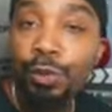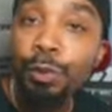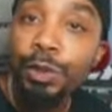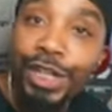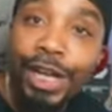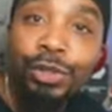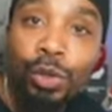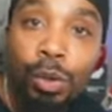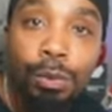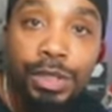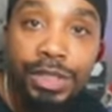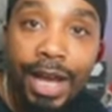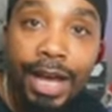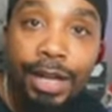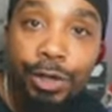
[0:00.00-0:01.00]
which I thought
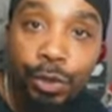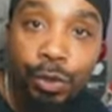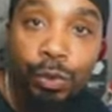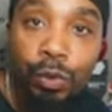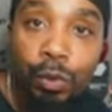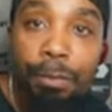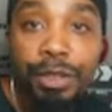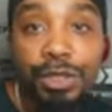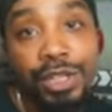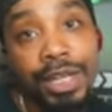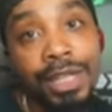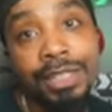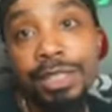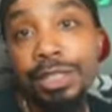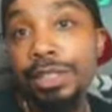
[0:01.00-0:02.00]
was kind of cool, but
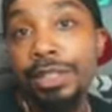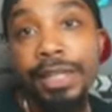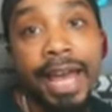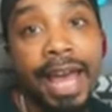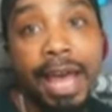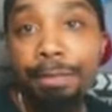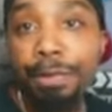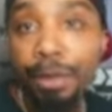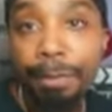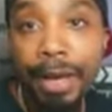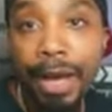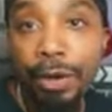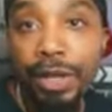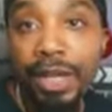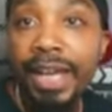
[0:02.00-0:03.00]
Jace isn't happy
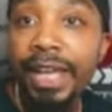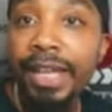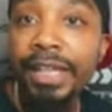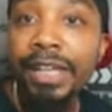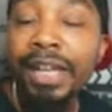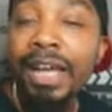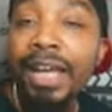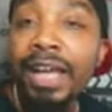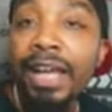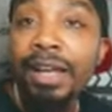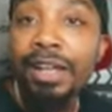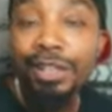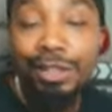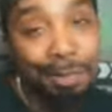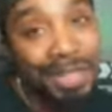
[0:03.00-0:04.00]
about it, and
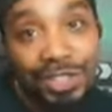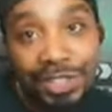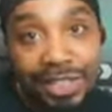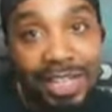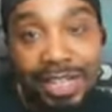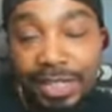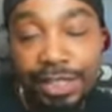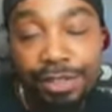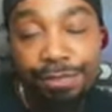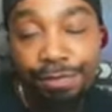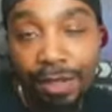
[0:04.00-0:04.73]
especially because he's